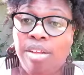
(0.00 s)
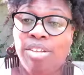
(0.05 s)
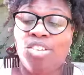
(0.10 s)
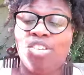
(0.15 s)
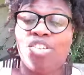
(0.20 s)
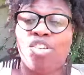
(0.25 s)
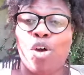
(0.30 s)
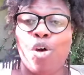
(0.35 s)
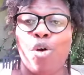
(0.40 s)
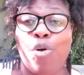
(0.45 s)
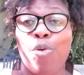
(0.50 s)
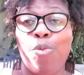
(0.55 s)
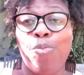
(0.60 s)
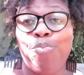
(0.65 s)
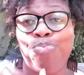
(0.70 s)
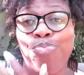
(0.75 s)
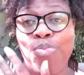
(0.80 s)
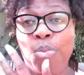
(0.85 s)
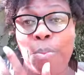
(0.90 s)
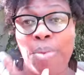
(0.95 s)
So,
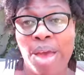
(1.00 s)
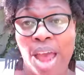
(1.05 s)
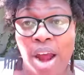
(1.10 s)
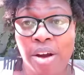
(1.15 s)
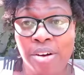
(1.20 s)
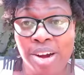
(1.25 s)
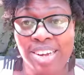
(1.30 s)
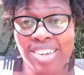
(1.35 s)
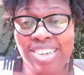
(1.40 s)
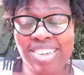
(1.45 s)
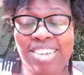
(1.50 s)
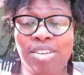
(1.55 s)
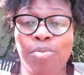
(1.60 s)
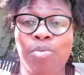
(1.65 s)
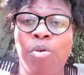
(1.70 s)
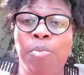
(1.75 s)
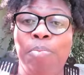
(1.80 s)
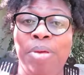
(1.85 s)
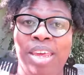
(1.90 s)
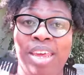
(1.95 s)
Paris
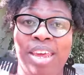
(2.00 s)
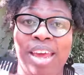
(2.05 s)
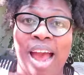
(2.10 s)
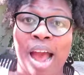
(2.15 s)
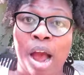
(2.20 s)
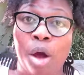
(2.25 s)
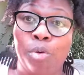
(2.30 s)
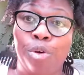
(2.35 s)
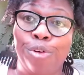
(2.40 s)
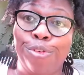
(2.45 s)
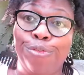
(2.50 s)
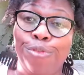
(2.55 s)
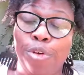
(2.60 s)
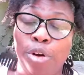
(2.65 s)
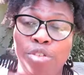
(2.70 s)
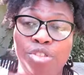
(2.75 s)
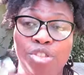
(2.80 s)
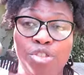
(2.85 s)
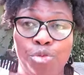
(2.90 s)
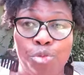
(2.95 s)
will be our
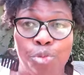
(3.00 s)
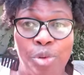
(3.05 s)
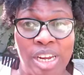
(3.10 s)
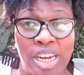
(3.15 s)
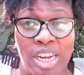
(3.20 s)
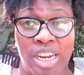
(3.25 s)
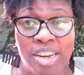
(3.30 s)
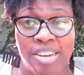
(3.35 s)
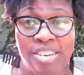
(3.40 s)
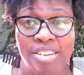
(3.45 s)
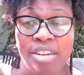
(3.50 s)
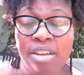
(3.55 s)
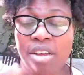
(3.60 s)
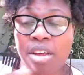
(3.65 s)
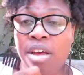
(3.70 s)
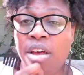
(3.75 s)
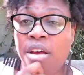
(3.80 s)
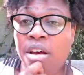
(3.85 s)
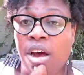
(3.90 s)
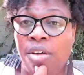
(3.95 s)
first read
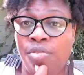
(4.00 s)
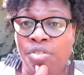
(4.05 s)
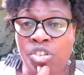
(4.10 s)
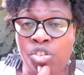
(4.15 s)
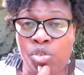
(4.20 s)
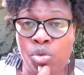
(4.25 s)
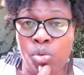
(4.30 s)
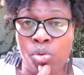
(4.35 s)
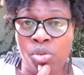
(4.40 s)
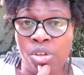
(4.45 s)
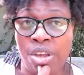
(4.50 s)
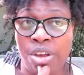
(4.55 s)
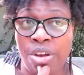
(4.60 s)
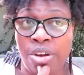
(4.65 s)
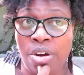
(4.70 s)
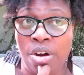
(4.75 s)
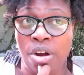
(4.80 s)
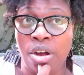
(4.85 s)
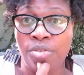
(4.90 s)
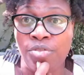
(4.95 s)
of the school
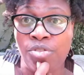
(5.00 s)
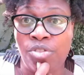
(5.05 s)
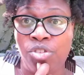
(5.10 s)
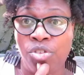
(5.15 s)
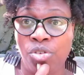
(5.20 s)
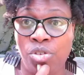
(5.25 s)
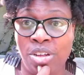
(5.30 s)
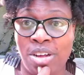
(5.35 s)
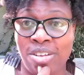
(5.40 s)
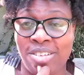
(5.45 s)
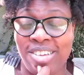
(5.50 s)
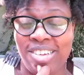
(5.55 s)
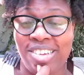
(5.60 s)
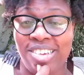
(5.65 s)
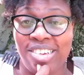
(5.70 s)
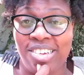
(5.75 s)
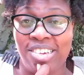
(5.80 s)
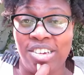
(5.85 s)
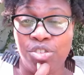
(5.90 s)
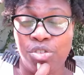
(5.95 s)
year of
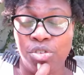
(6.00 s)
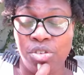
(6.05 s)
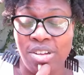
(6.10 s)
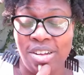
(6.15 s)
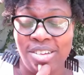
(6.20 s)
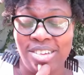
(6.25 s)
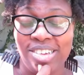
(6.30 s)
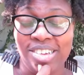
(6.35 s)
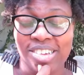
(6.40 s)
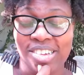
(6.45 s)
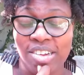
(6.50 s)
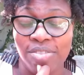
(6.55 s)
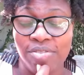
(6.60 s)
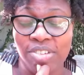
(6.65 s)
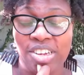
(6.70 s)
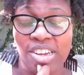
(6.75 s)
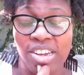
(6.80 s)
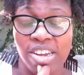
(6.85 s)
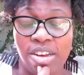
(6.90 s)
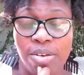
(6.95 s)

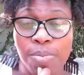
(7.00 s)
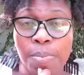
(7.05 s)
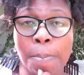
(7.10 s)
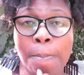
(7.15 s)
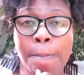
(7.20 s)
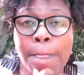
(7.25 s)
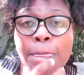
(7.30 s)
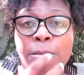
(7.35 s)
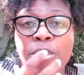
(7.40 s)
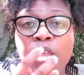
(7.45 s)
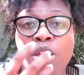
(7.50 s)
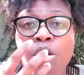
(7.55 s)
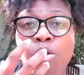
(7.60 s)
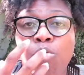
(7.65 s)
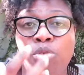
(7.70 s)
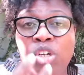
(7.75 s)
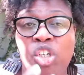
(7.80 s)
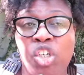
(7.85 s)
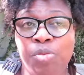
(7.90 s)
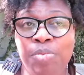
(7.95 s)
2016-2017,
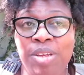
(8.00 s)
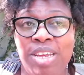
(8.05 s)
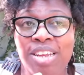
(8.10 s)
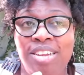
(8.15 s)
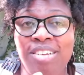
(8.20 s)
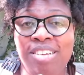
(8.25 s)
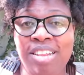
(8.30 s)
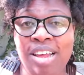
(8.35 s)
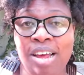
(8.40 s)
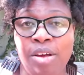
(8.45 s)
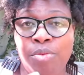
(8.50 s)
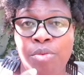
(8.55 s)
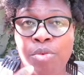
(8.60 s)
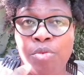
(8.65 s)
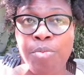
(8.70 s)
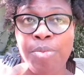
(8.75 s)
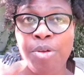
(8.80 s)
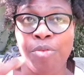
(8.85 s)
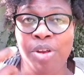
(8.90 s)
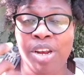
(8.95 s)
which means that we
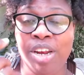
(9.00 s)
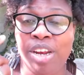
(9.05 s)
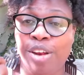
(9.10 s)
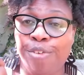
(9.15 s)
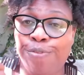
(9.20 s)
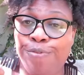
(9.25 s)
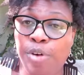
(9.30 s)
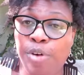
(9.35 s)
will be reading it